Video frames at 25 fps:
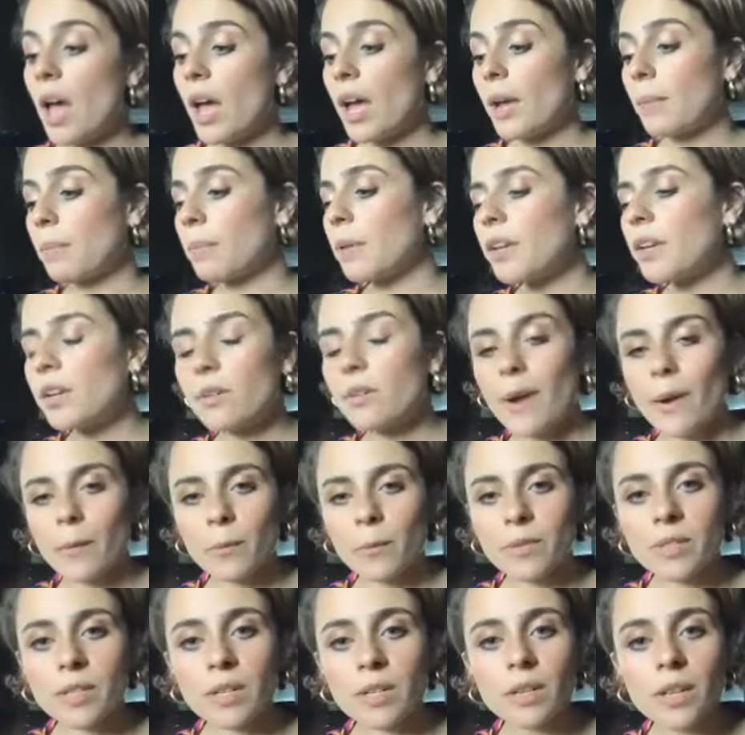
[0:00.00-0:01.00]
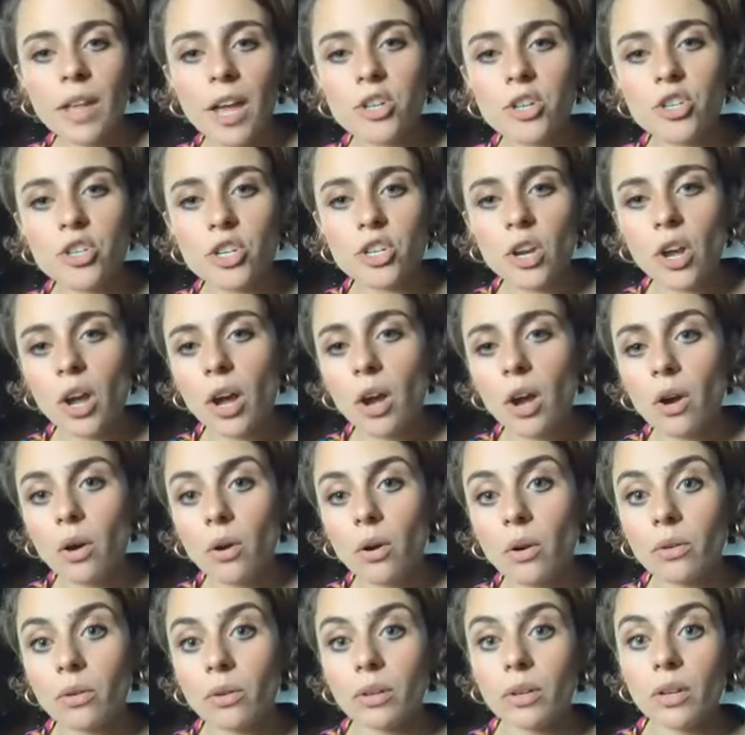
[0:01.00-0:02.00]
I played around with
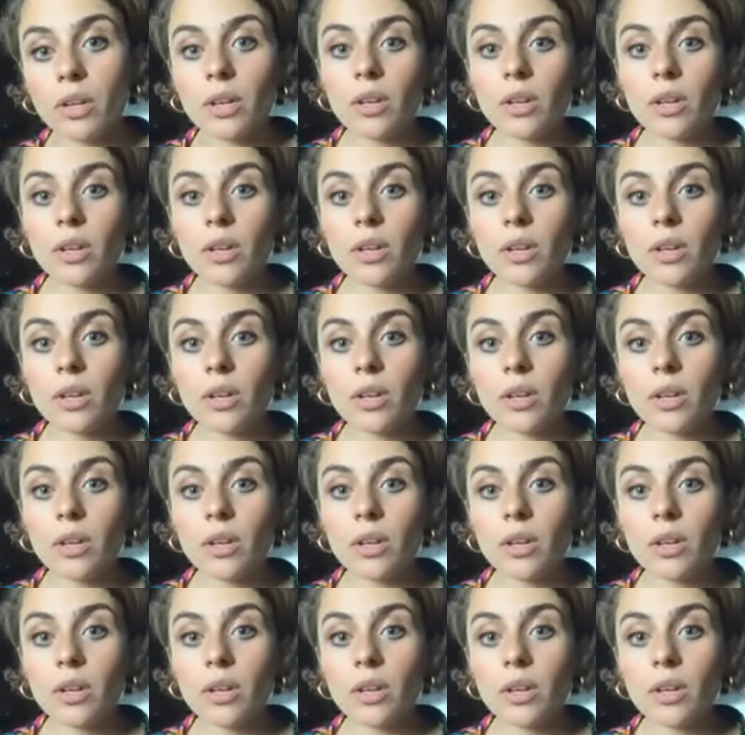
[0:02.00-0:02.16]
Taleggio,